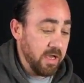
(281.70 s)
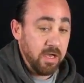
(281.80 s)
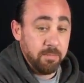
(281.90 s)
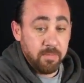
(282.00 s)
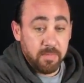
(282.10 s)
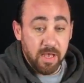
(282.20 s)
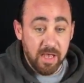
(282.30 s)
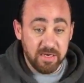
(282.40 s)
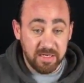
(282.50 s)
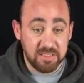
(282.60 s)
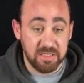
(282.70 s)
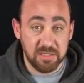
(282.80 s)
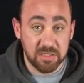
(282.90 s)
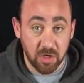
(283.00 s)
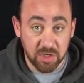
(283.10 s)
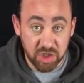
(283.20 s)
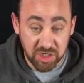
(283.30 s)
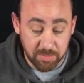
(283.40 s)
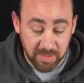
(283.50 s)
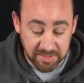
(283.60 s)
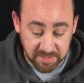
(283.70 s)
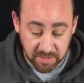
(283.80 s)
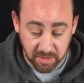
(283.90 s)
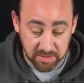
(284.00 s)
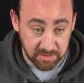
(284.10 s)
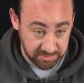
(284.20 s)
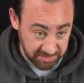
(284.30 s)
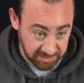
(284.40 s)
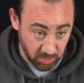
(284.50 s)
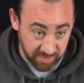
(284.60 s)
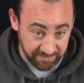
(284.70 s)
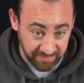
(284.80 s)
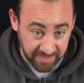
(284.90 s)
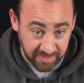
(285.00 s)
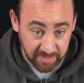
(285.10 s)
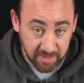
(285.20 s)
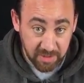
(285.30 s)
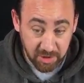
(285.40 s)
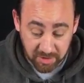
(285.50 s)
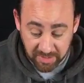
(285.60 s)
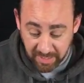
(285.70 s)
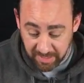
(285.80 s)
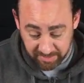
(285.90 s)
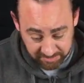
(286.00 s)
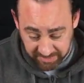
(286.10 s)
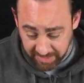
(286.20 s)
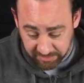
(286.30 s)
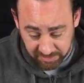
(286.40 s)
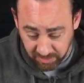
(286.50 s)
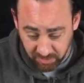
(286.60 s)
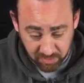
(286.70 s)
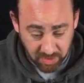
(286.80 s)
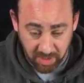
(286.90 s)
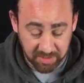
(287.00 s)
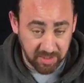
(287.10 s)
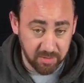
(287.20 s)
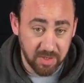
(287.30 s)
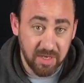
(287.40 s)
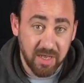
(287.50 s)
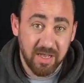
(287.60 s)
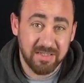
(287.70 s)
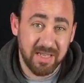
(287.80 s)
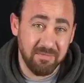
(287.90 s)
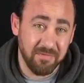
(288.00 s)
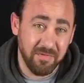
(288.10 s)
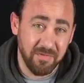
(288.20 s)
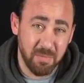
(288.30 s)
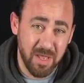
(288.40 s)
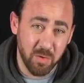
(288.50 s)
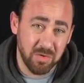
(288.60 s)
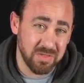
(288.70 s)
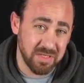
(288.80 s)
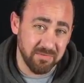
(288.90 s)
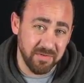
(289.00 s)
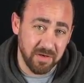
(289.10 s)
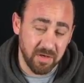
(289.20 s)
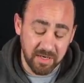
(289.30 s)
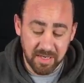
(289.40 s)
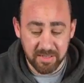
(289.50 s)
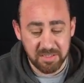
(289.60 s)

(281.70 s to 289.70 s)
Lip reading: And this is kind of sheet plasticard. This is quite thick. You can get it down to, I don't know, 1/10 of a mil, something like that.